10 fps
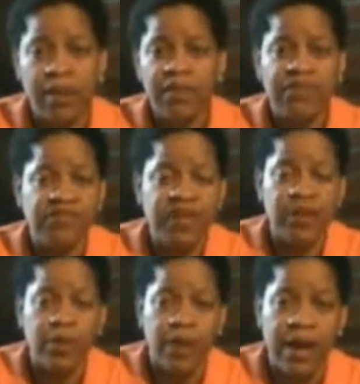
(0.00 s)
of the
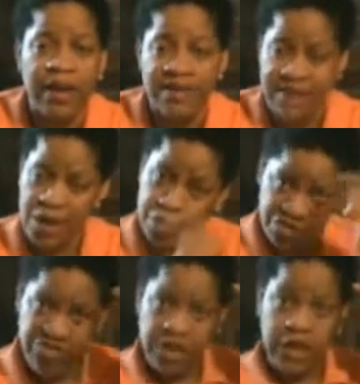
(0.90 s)
city where I live at, which
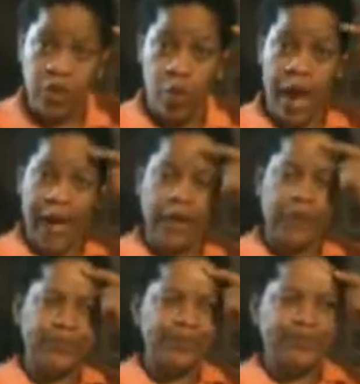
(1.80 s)
is Toledo, Ohio.